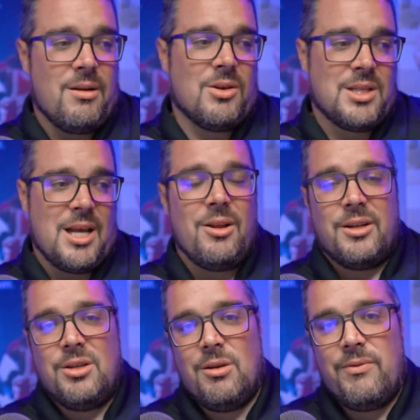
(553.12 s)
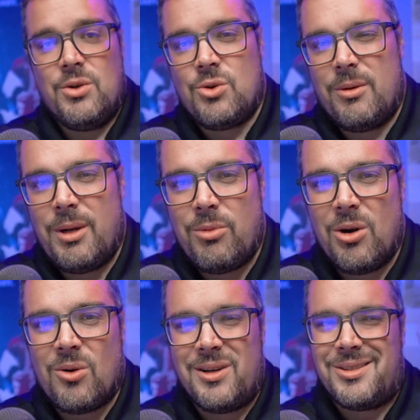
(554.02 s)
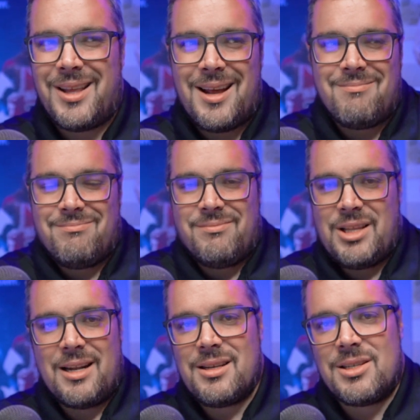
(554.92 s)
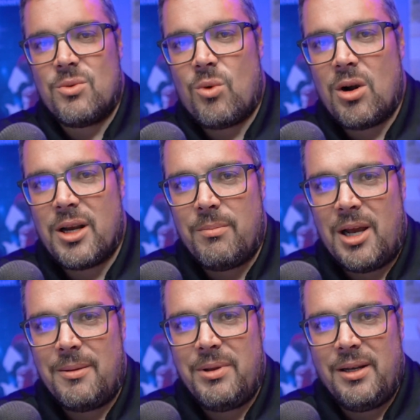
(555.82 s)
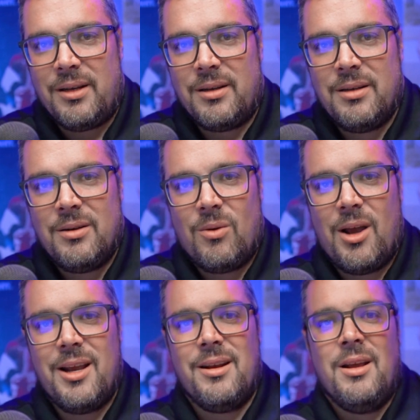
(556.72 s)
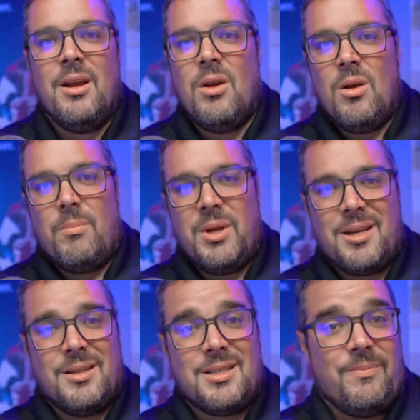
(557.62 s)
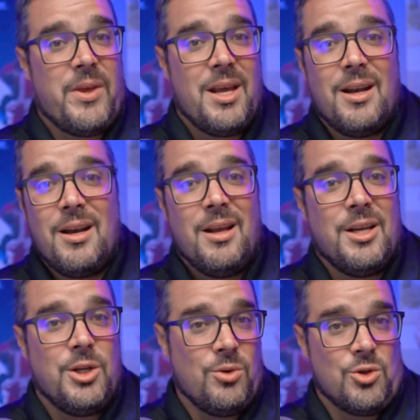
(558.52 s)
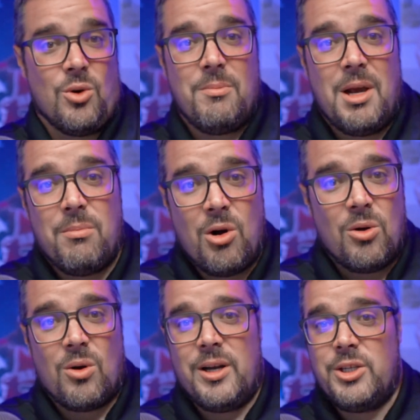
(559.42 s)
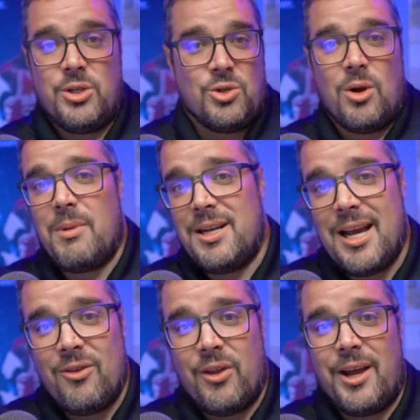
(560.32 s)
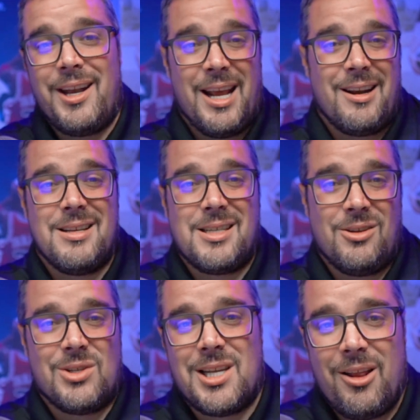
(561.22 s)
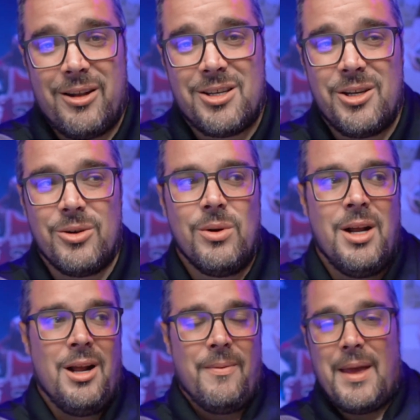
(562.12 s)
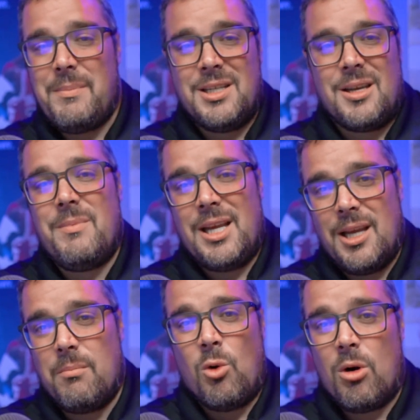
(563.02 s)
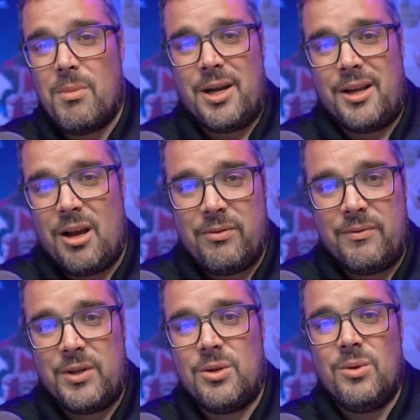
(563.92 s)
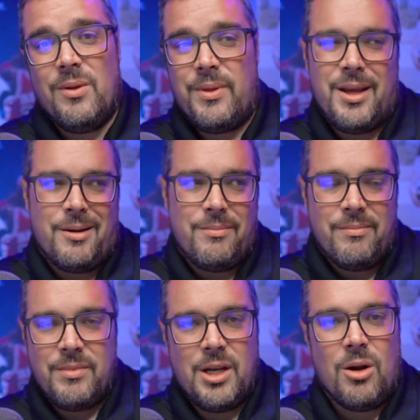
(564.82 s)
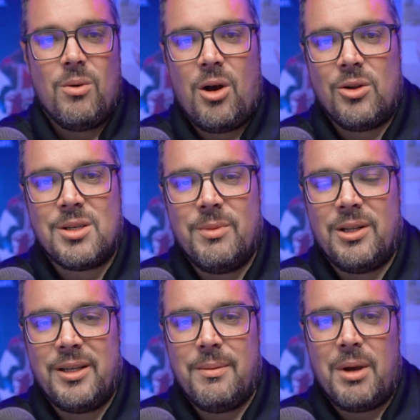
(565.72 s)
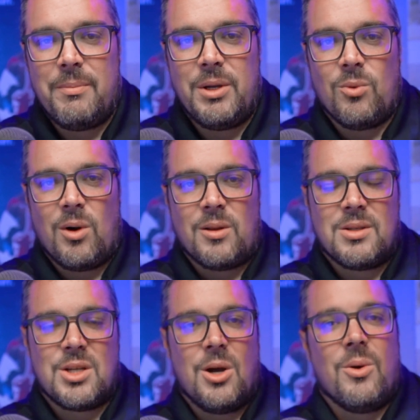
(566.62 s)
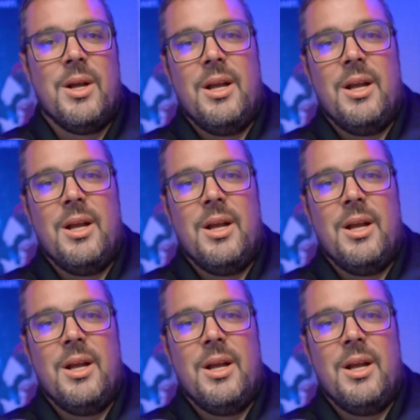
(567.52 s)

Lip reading: I'll sell it to you if you join my brokerage. That doesn't work in my opinion, right? Because then you join my brokerage, you join my downline, and I still sell it to you. That means I'm making more money off of you than, you know, ultimately it might be worth. So